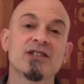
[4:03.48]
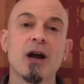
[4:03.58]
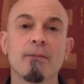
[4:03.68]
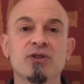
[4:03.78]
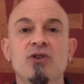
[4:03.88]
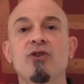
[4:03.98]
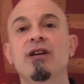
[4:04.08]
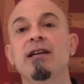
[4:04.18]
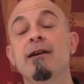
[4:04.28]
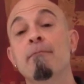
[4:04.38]
an
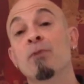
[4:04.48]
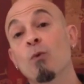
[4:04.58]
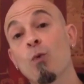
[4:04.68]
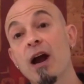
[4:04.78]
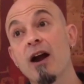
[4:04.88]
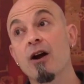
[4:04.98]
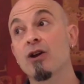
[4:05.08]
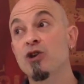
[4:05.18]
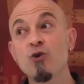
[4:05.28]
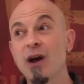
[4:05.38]
opportunity
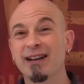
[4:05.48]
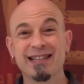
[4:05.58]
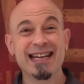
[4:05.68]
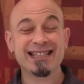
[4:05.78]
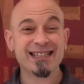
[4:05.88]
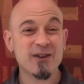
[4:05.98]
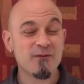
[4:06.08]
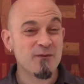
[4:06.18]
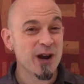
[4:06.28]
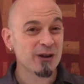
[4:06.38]
where UX is
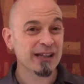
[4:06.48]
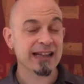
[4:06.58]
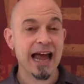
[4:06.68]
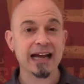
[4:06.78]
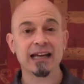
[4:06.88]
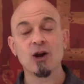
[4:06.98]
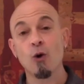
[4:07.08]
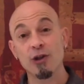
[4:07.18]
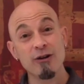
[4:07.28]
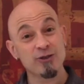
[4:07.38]
severely lacking,
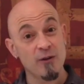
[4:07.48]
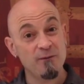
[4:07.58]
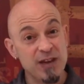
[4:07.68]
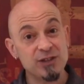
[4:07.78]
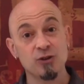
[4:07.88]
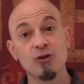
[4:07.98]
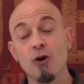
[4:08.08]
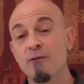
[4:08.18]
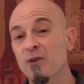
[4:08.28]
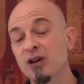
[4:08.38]
or there's a feature
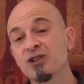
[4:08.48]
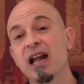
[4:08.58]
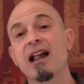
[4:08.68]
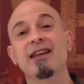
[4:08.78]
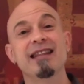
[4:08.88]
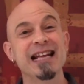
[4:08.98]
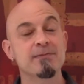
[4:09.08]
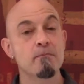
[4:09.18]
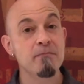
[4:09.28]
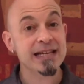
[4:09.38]
or functionality that's
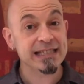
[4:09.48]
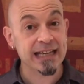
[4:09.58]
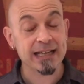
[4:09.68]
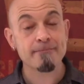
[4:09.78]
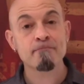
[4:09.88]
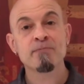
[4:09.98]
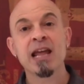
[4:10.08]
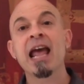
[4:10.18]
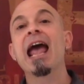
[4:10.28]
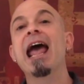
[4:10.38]
missing,
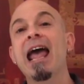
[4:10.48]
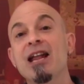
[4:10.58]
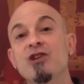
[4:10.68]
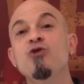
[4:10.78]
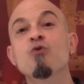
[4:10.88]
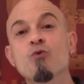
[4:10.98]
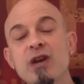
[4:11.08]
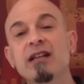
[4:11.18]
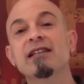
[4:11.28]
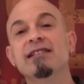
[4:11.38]
and you
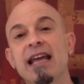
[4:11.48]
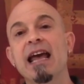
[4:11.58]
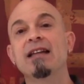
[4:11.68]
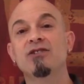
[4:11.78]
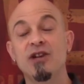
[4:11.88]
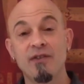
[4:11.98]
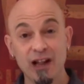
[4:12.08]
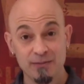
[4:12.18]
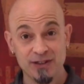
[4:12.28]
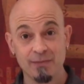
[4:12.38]
really stand to
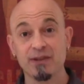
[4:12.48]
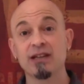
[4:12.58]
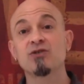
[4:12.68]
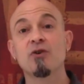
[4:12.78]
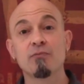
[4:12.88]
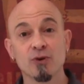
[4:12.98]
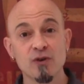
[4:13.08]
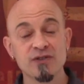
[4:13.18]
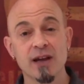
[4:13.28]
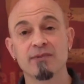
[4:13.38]
develop something, to
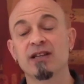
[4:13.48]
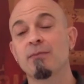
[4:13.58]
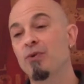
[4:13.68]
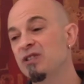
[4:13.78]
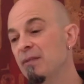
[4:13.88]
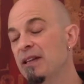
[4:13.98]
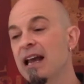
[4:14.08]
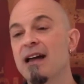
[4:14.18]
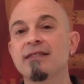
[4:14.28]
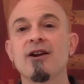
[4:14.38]
improve something, to put something
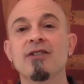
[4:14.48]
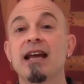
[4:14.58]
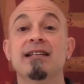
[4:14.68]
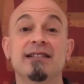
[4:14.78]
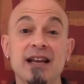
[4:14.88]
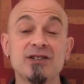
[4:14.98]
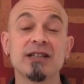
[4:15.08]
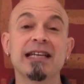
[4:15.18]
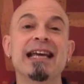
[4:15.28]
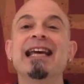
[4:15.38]
out there that
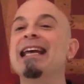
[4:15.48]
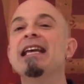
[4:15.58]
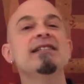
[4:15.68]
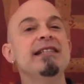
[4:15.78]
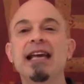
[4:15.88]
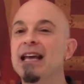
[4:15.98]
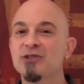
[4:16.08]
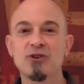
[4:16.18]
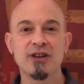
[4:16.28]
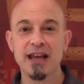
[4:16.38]
essentially is the
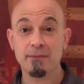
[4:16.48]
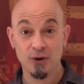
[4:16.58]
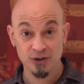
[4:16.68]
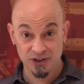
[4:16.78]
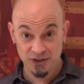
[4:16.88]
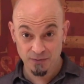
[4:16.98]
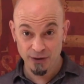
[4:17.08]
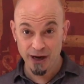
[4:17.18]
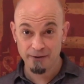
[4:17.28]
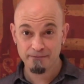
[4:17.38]
answer to that person's
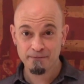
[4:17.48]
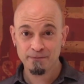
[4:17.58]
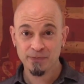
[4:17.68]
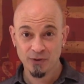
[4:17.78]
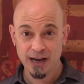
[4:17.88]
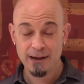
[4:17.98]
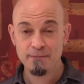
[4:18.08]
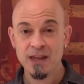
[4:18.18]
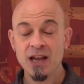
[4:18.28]
prayer, okay?